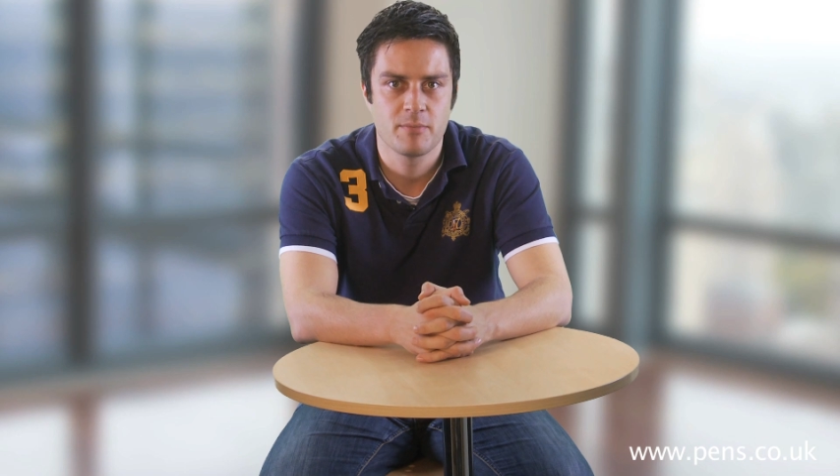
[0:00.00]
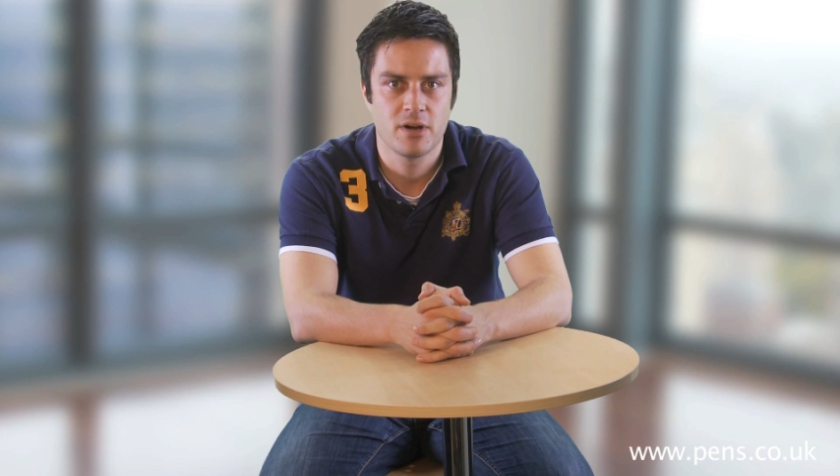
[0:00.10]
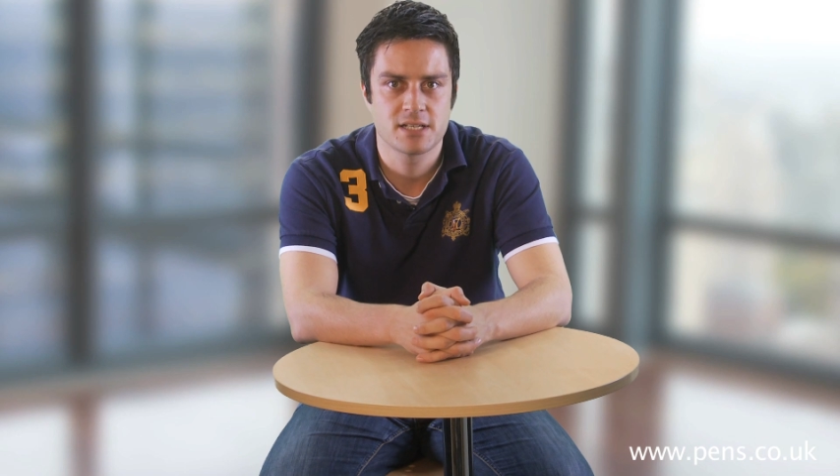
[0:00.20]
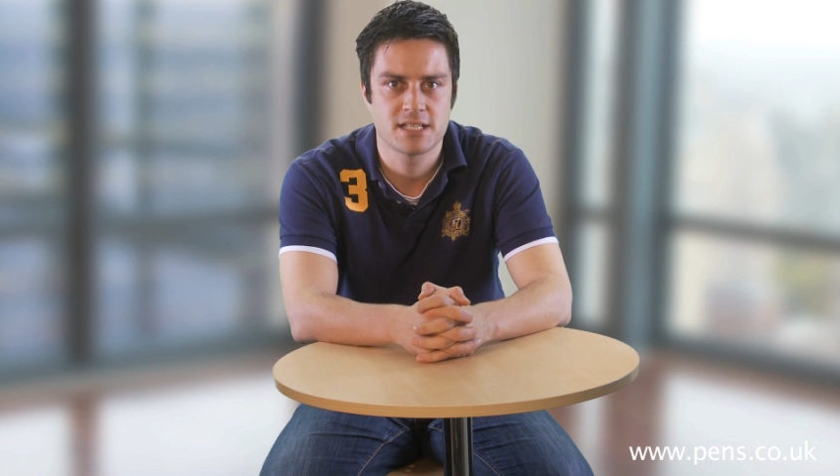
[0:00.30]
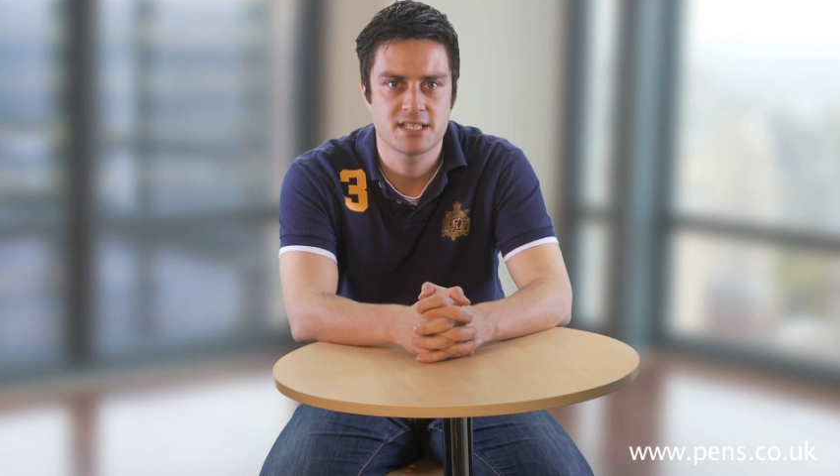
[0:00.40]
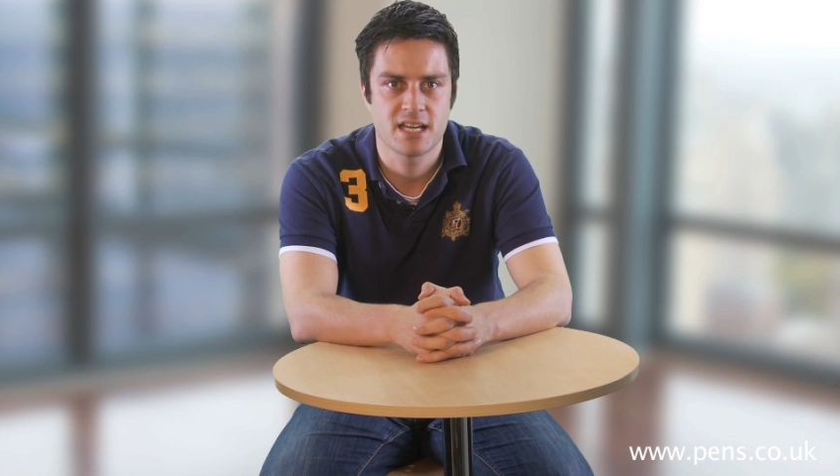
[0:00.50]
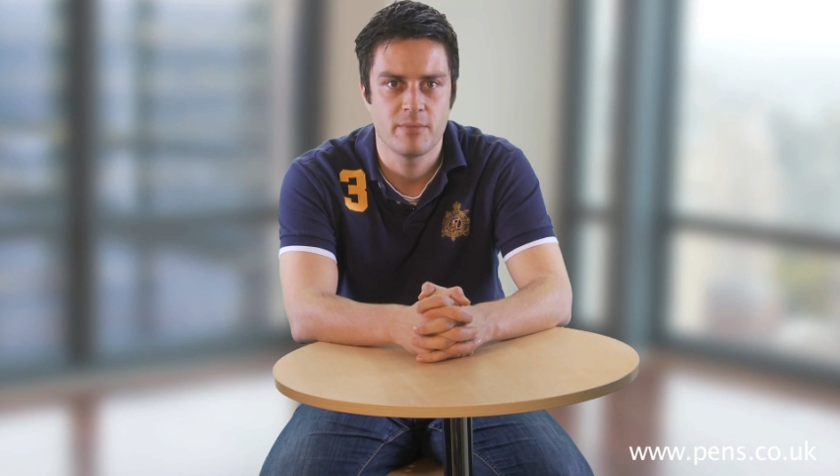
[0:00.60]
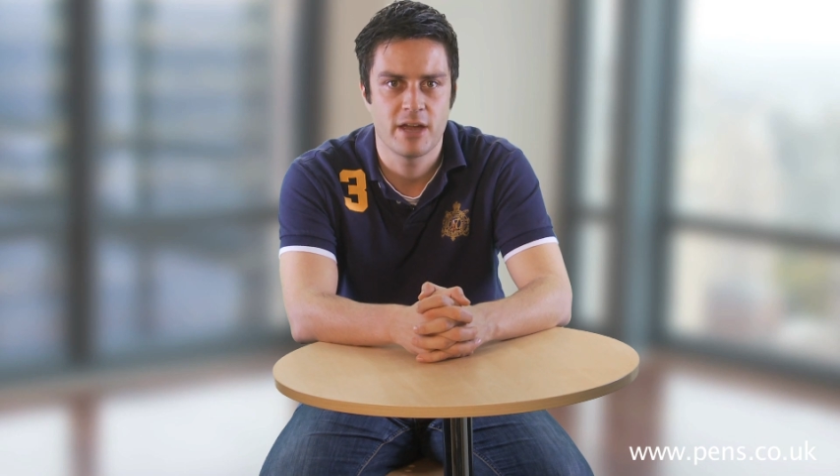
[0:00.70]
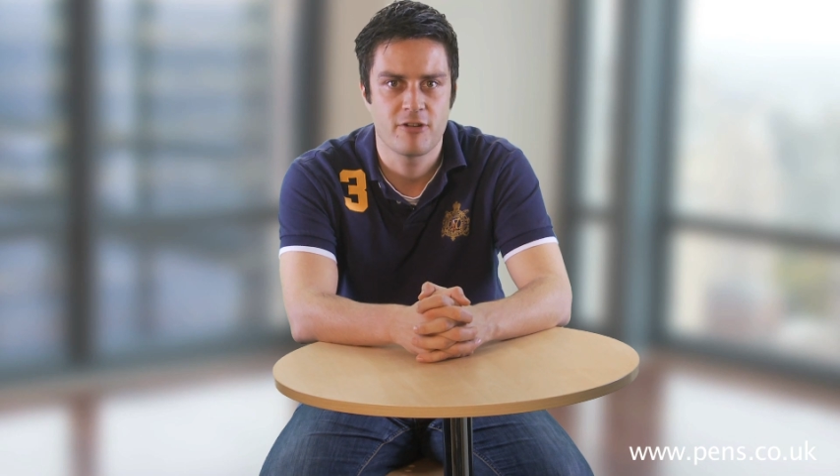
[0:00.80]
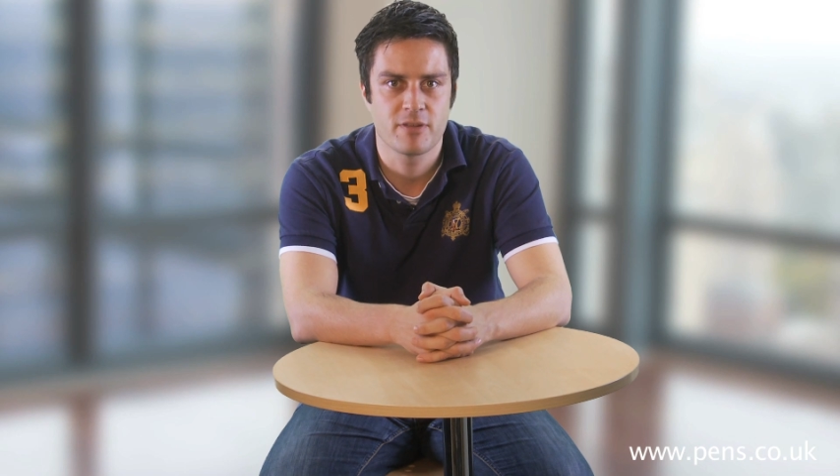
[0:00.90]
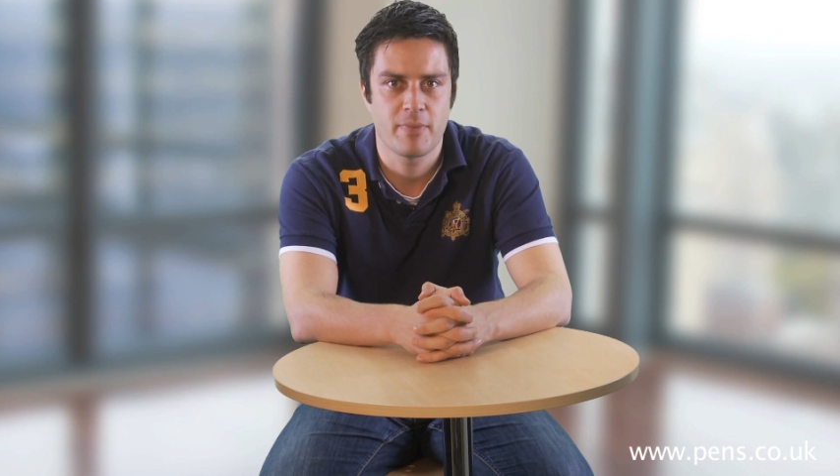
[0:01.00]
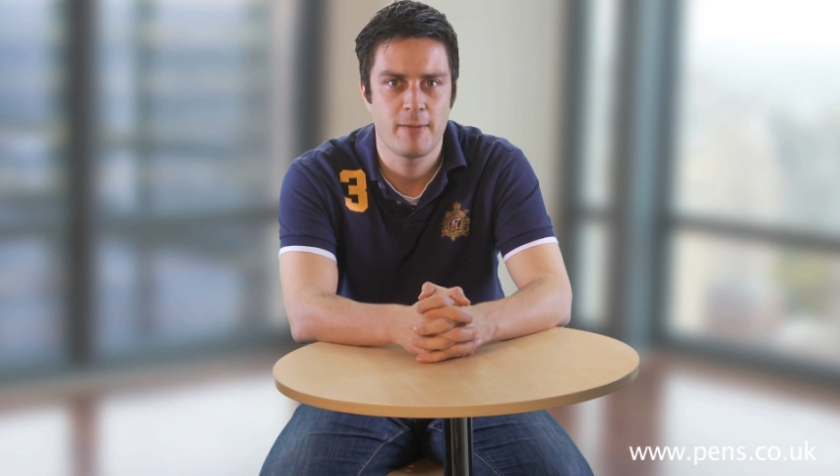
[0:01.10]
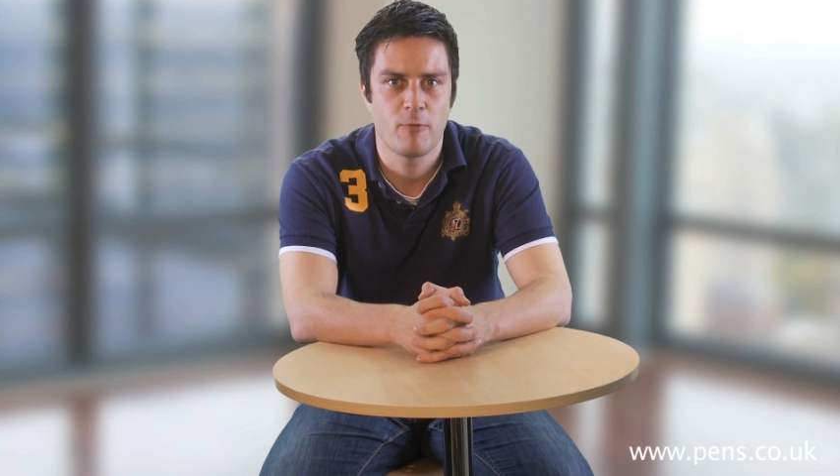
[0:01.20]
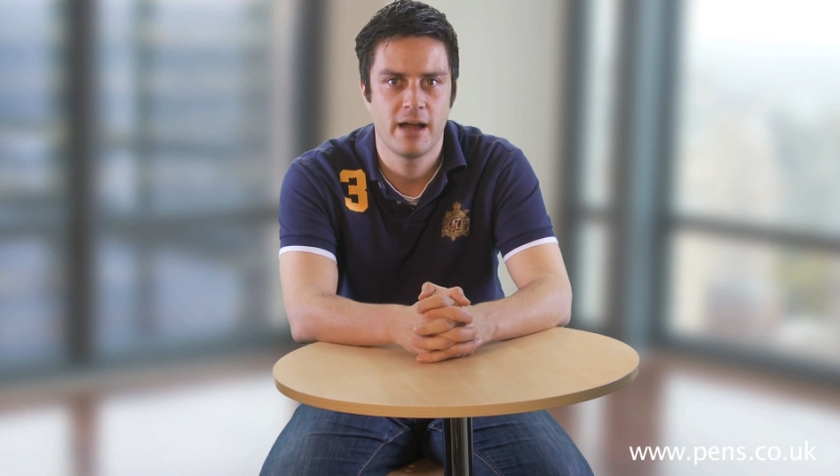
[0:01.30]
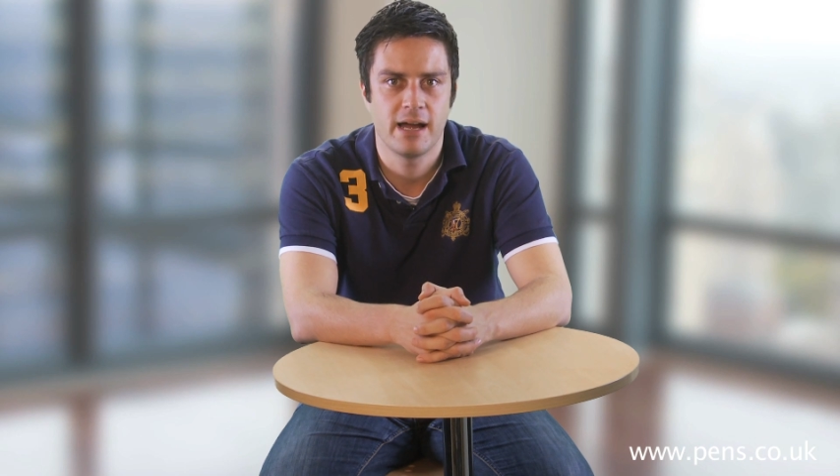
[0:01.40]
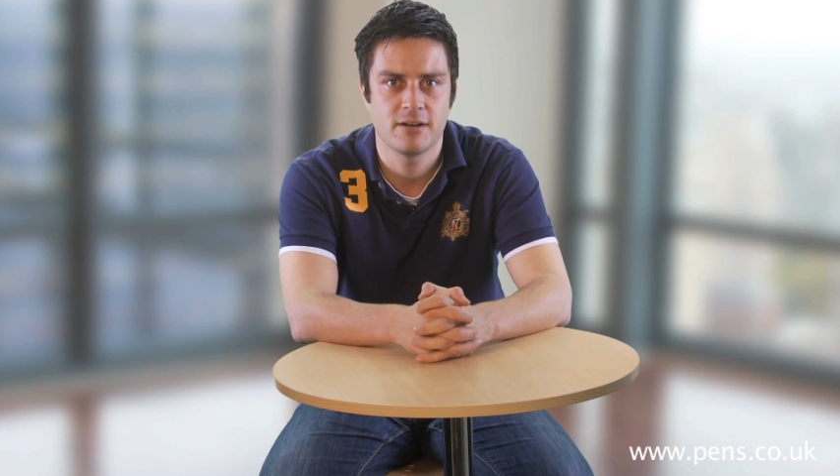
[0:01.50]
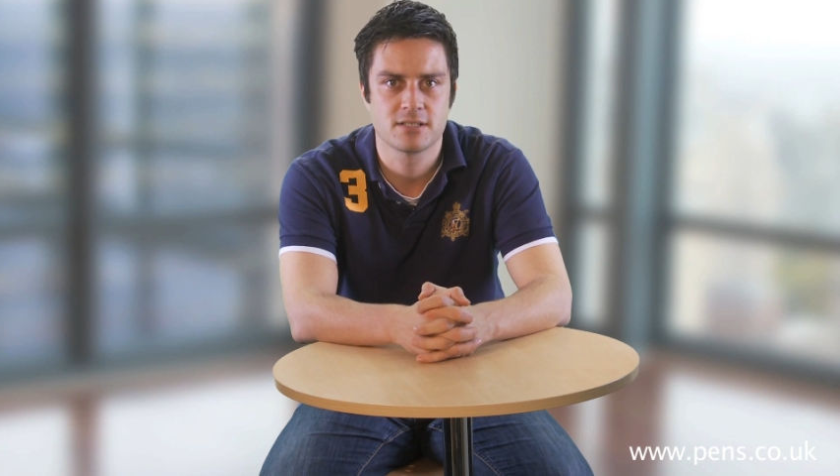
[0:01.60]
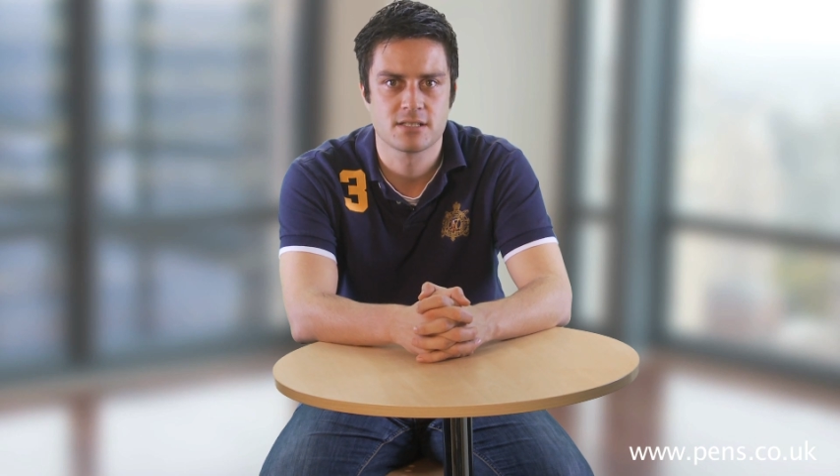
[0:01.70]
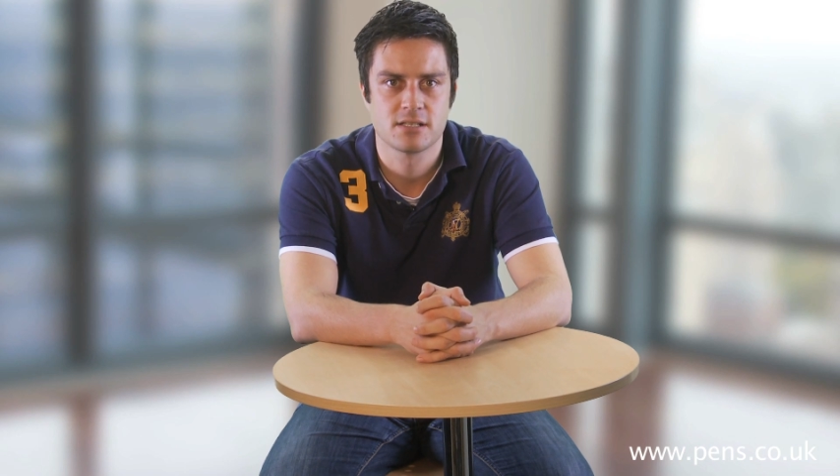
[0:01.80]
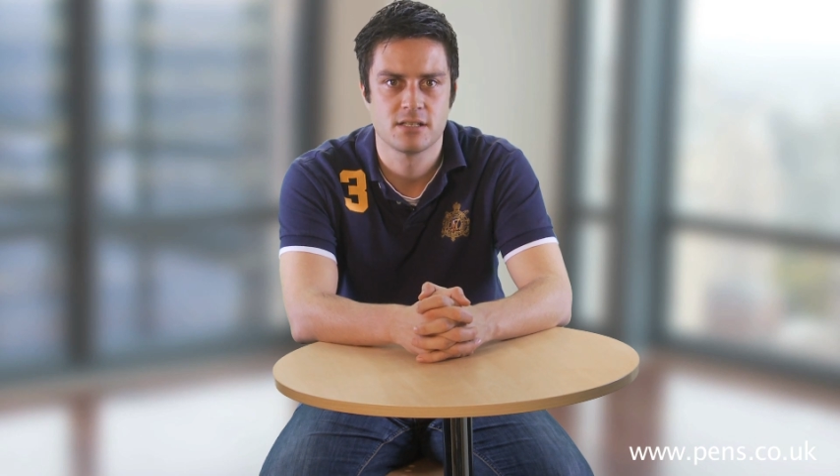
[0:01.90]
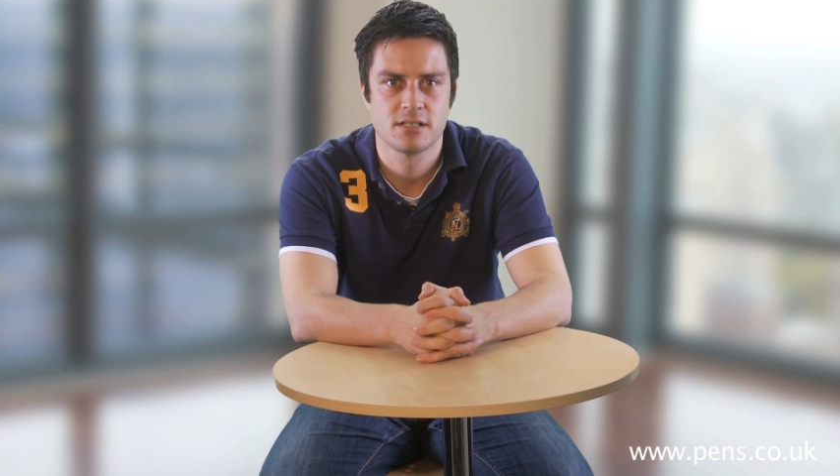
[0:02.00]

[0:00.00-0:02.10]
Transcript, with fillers: marketing team here at the Pen Warehouse.